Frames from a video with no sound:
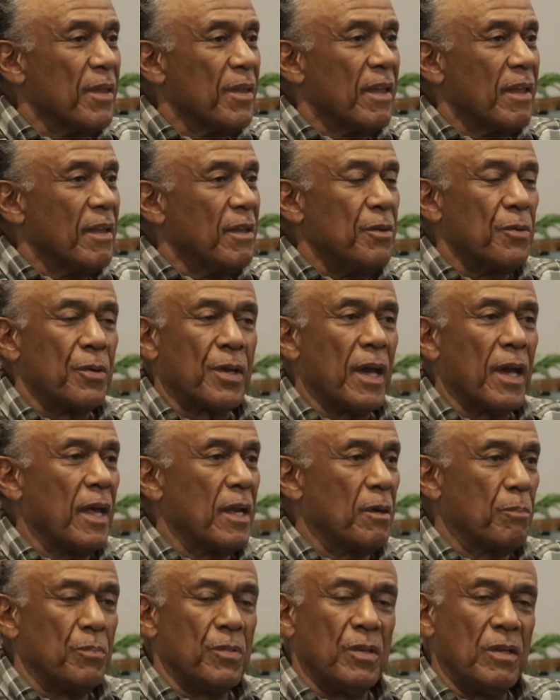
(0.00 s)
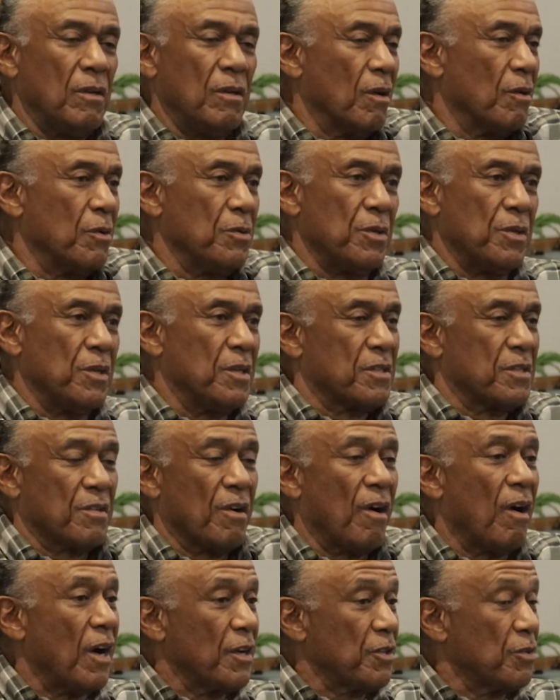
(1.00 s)
you can't, you know, you just
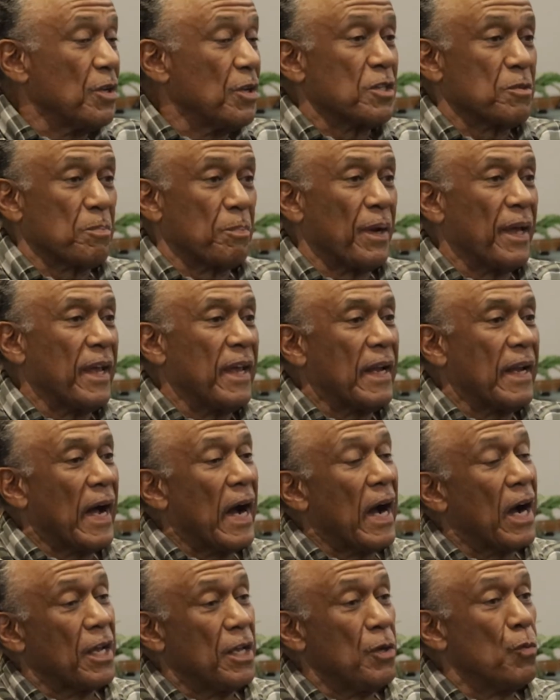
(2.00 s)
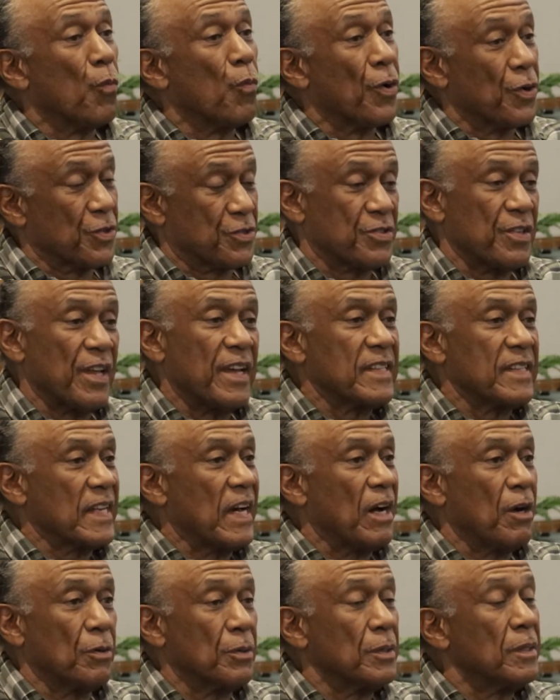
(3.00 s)
hard to explain how he works things
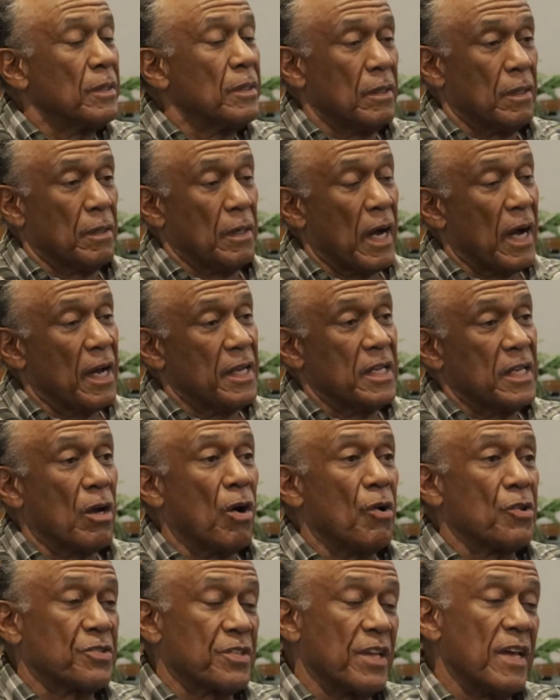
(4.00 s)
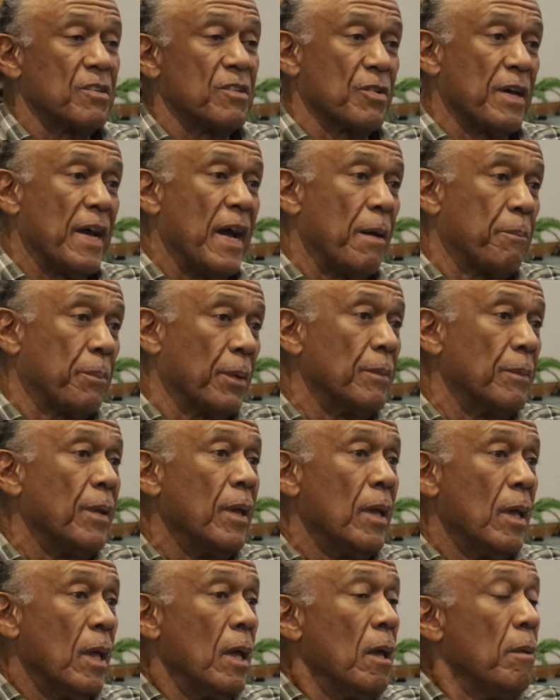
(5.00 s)
out and how he causes things to happen
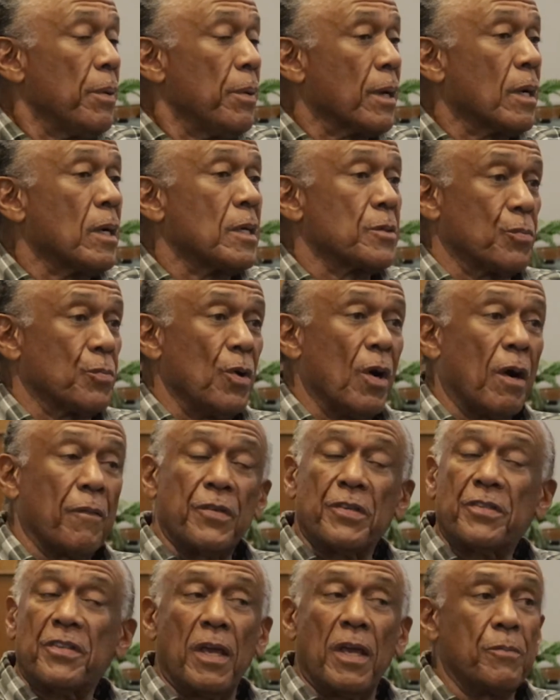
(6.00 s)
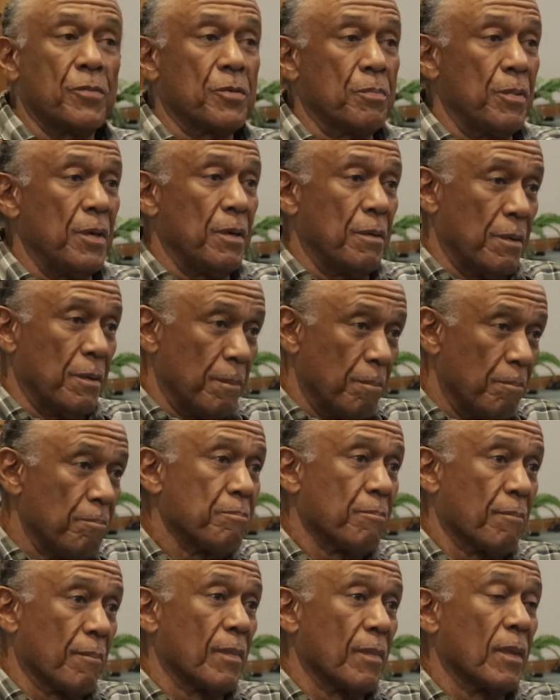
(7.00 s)
because we are the same spirit.
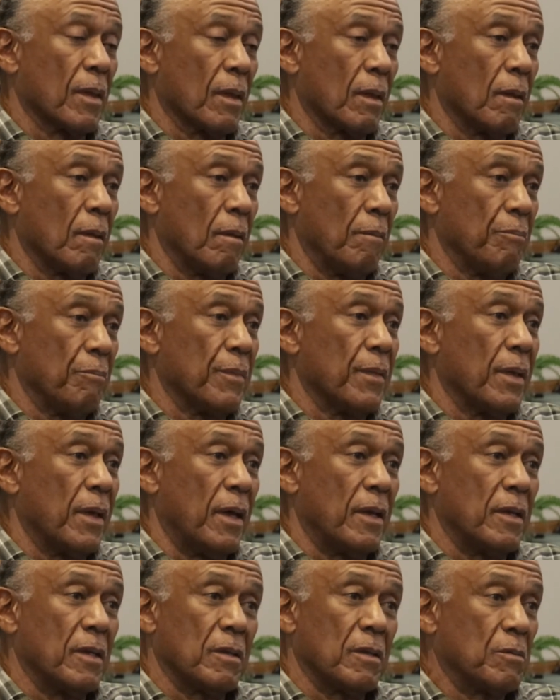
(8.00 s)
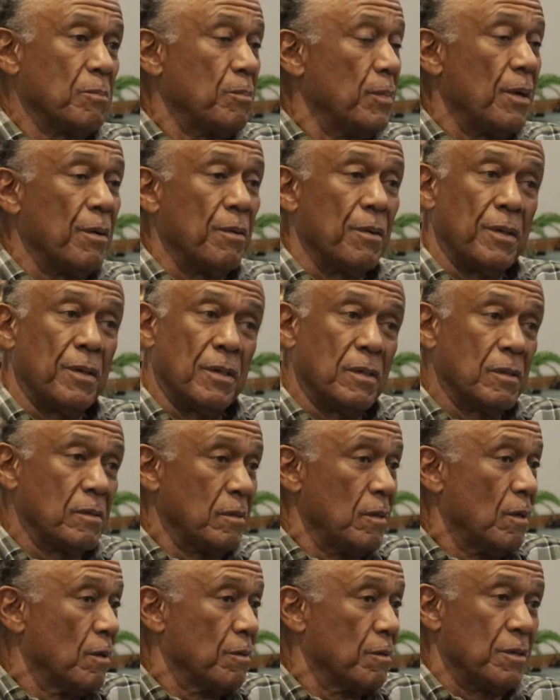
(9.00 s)
And the spirit is, you
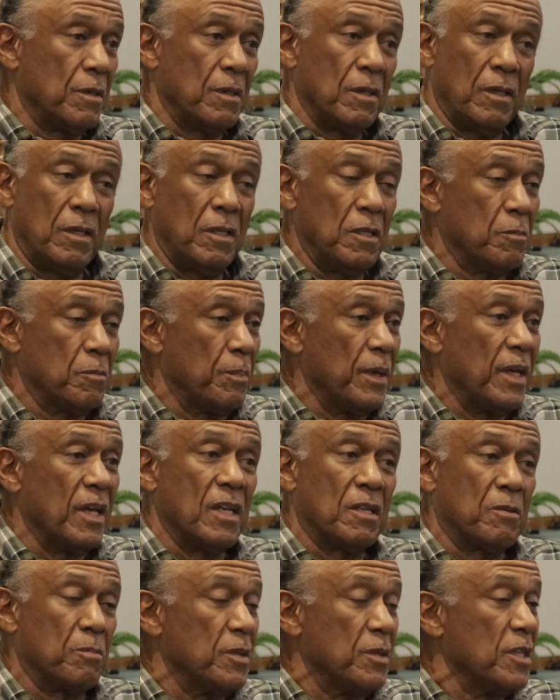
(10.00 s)
know, he speak, it